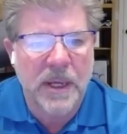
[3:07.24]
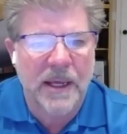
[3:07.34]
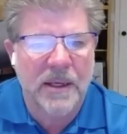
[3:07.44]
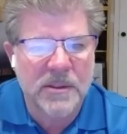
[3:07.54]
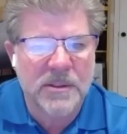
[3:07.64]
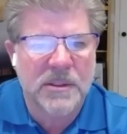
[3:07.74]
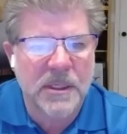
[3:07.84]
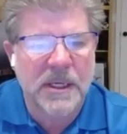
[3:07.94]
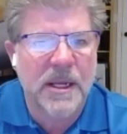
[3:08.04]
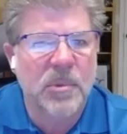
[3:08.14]
as
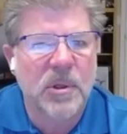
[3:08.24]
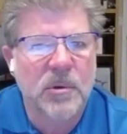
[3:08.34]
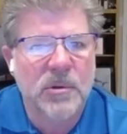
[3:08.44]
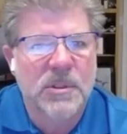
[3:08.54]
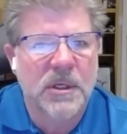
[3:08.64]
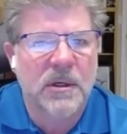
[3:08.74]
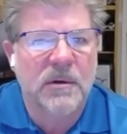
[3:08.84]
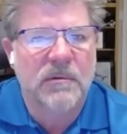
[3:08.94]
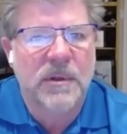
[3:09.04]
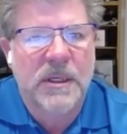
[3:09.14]
enablers
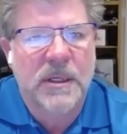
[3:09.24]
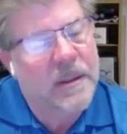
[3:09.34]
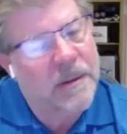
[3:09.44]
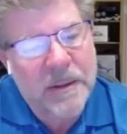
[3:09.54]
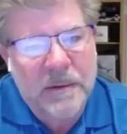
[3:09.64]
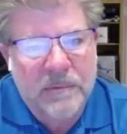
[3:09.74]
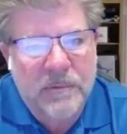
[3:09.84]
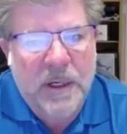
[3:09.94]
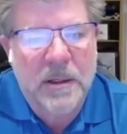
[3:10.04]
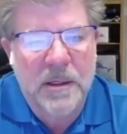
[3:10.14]
of
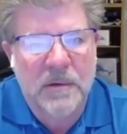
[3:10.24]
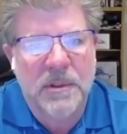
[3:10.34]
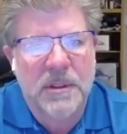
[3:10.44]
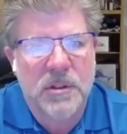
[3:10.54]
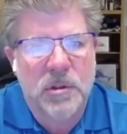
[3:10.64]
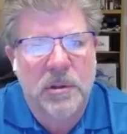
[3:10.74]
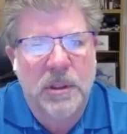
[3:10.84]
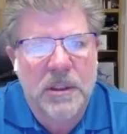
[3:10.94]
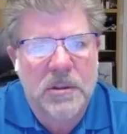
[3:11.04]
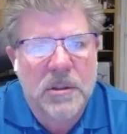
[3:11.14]
frankly, of the
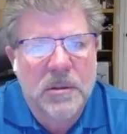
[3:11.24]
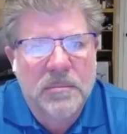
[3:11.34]
digital age.